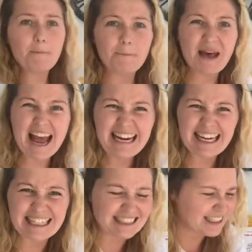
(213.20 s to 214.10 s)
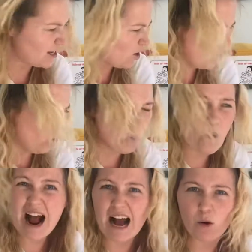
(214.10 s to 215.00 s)
pennies.
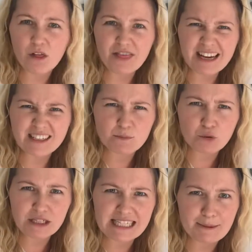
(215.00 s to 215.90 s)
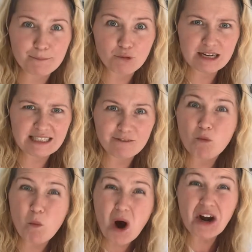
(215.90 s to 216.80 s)
Wow, that's pretty impressive.
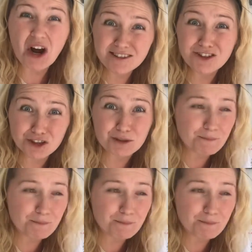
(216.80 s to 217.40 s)
100